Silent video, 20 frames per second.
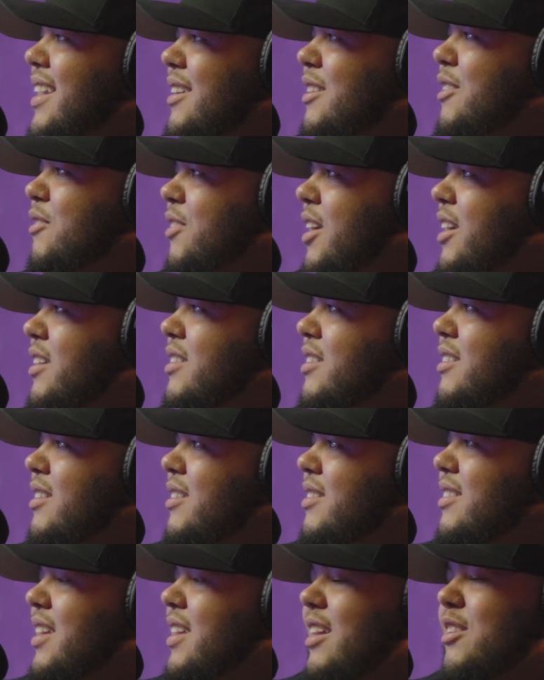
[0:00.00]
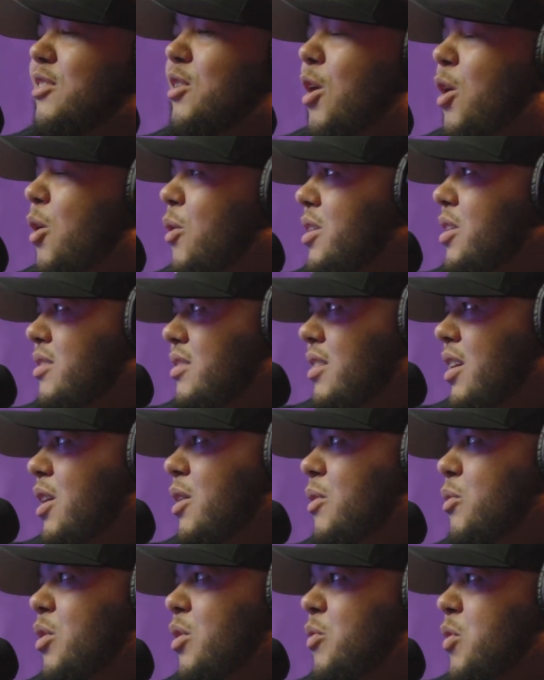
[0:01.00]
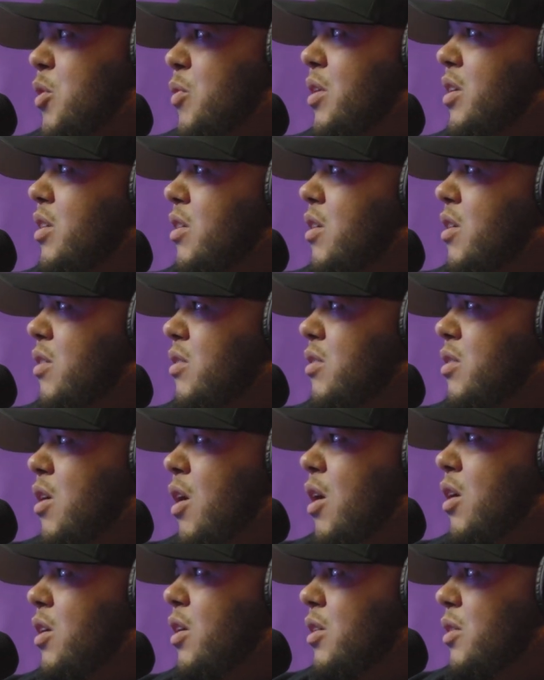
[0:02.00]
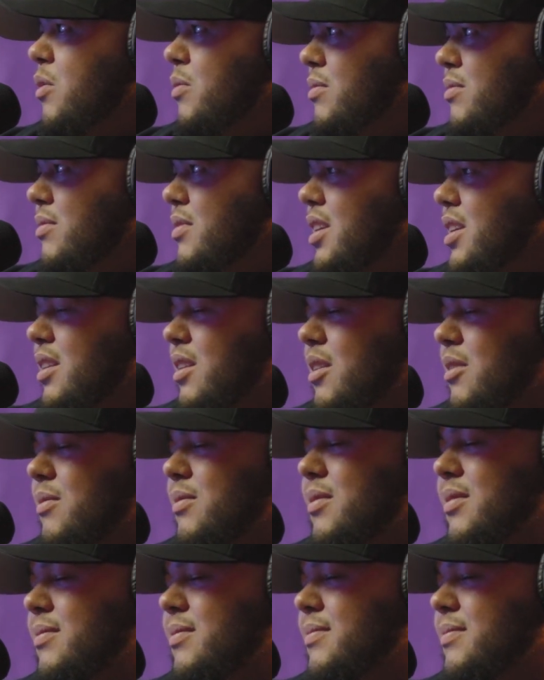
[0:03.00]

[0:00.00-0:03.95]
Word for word: in the fight that's always there when we want to call, call on them, you know? Mm.